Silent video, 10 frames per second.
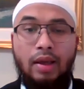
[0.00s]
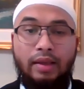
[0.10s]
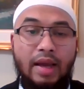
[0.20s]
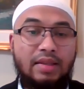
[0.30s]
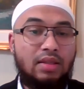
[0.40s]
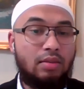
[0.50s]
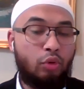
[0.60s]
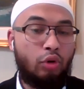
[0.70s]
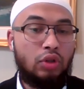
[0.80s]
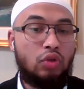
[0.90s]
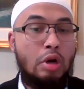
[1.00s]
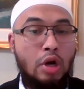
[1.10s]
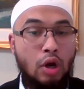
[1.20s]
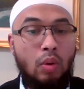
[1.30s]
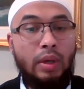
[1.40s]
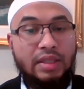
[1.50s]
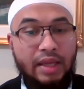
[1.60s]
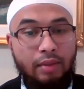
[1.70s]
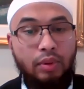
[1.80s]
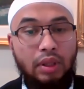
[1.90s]
Yes, it's important to know what's
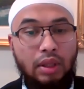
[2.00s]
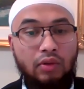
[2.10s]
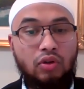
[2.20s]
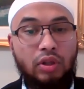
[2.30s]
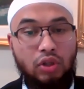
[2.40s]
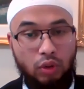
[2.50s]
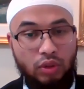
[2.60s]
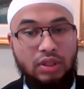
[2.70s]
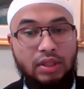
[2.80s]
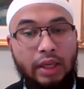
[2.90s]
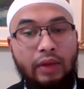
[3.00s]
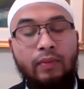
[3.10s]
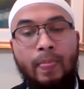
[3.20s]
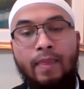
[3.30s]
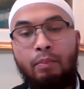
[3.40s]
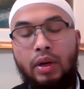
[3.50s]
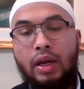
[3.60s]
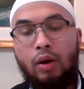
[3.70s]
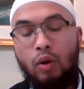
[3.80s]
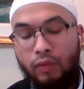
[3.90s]
happening so that you're safe, but
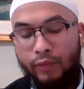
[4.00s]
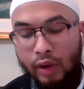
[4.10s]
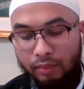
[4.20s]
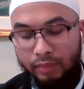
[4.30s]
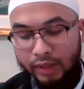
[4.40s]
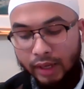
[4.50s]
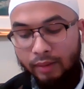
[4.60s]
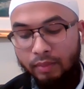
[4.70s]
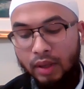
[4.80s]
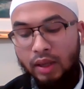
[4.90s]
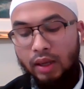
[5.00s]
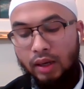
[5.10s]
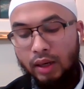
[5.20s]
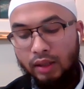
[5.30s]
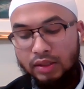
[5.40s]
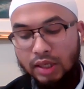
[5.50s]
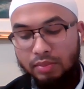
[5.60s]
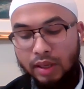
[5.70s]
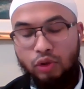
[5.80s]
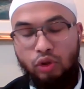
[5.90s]
not overwhelm them at the same
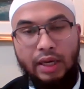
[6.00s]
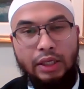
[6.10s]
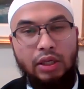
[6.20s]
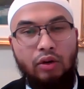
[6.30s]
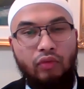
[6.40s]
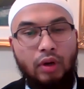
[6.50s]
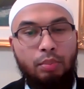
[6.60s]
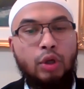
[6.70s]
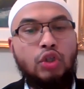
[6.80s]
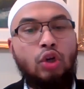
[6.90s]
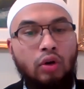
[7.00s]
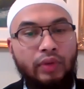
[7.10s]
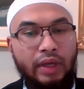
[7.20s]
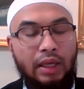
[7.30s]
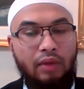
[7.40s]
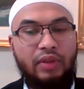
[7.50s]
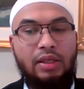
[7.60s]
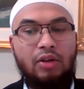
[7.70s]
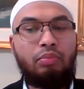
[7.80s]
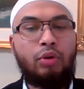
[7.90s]
time. So the idea of preserving, I love the
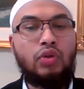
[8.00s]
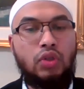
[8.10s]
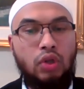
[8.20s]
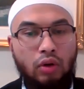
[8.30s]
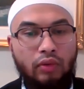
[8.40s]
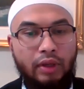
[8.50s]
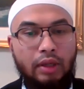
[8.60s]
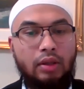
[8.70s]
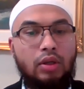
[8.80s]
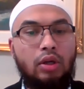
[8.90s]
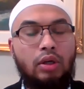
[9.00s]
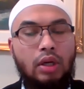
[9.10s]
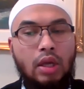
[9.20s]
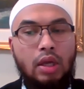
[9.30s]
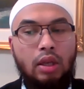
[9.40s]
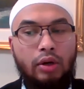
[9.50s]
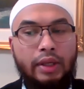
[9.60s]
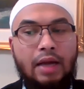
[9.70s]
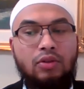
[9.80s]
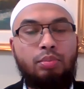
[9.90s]
idea of preserving, learning
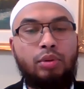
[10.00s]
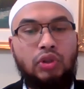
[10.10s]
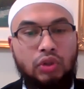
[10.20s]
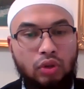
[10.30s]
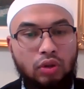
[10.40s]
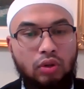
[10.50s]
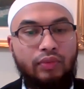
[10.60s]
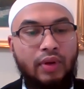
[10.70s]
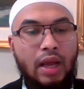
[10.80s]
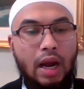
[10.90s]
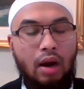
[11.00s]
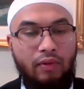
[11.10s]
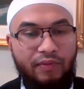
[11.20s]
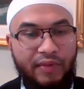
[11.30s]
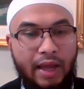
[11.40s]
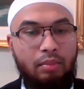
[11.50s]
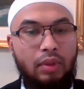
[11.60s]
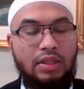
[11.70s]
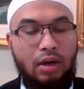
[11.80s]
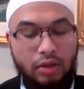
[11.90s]
how to preserve our
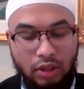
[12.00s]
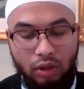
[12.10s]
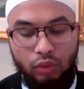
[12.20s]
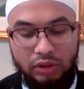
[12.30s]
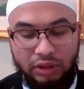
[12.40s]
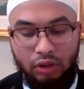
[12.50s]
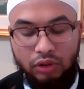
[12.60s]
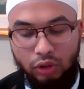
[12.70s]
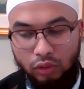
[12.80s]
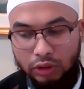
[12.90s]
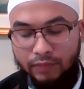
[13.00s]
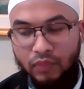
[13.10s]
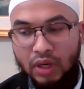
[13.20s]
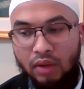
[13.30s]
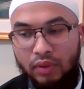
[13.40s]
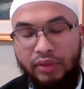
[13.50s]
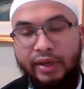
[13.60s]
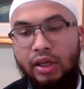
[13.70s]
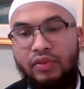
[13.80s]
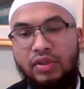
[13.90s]
families, our young ones, our children. The
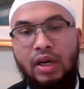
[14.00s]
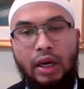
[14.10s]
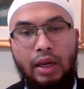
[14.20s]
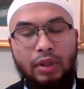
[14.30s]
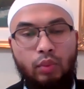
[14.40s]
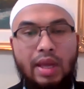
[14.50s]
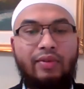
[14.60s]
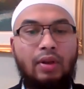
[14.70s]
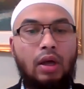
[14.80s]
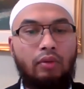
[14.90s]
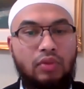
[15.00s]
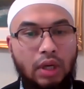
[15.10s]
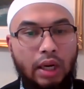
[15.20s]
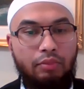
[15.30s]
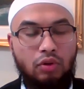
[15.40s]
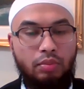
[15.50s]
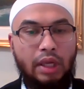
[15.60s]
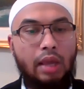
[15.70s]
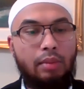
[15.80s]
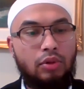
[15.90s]
idea of time, that we have a lot of time, so being
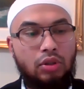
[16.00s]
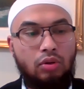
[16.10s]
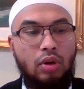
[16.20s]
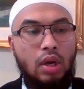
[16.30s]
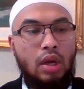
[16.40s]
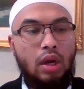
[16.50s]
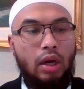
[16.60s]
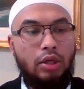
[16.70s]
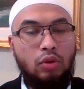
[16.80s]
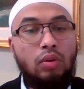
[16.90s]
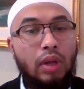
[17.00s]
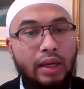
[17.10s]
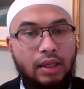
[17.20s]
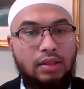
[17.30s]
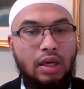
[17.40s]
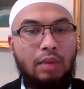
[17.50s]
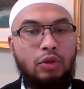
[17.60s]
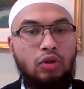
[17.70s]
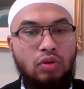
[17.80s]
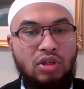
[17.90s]
able to utilize that time
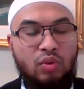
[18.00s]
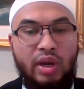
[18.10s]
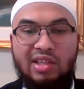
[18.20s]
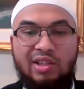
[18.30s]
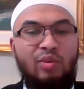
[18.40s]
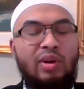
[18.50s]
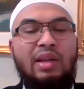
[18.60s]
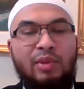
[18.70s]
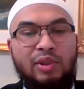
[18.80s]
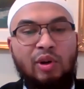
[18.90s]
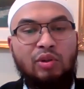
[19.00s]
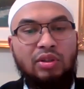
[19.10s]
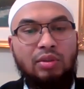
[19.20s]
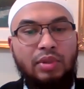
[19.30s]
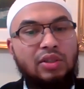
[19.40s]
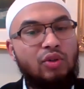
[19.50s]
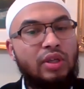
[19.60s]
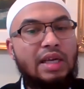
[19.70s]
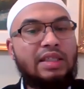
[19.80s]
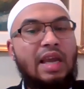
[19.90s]
in unique ways. You weren't able to go to the beach, so you
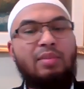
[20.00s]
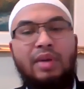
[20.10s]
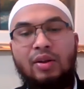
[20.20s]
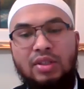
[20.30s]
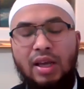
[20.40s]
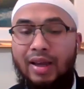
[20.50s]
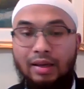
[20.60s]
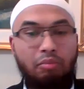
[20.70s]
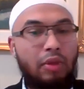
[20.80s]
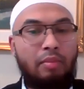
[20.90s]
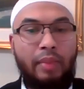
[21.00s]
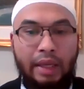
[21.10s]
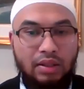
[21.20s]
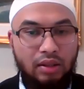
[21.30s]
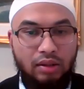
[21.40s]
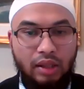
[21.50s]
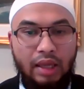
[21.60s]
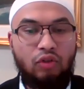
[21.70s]
guys camped outside. Amazing thing.